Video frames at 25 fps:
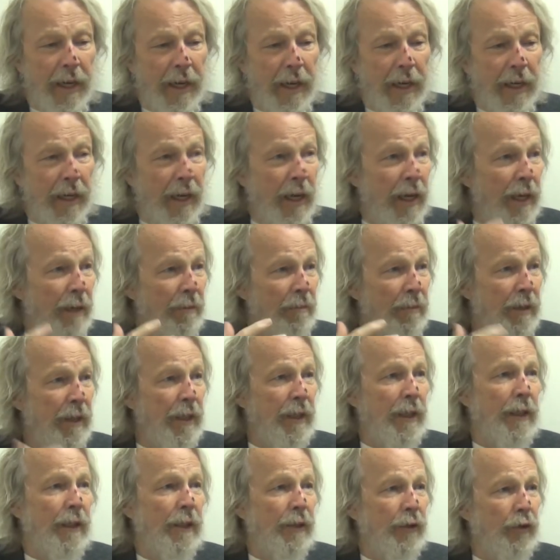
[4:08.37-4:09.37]
and I
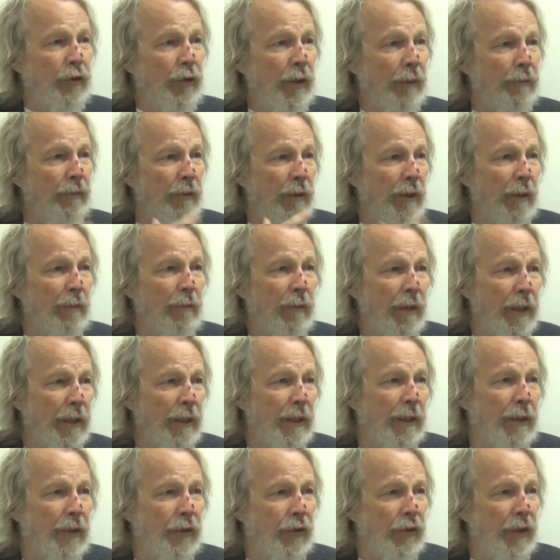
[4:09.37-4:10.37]
immediately tripped on a
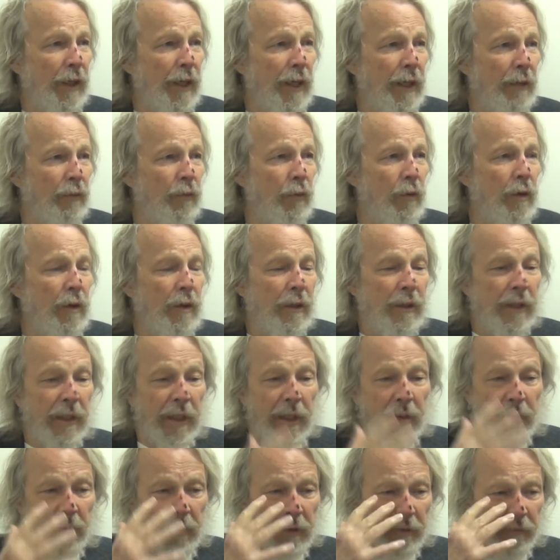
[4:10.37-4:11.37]
break in the sidewalk, and
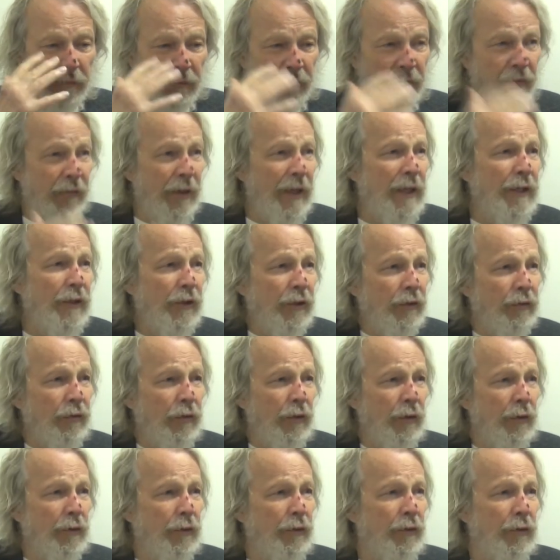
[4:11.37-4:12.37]
I went face
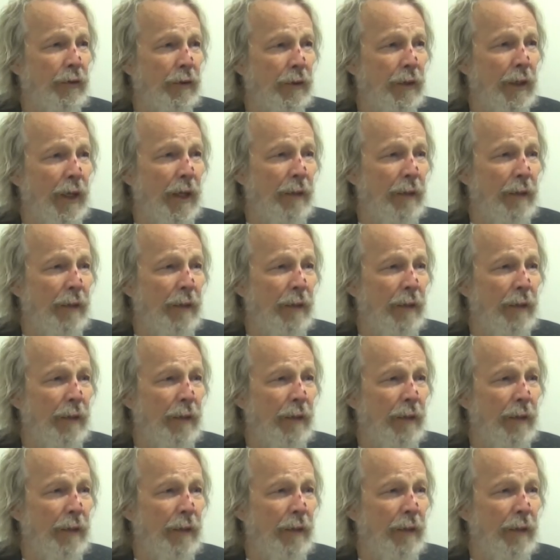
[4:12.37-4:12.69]
first.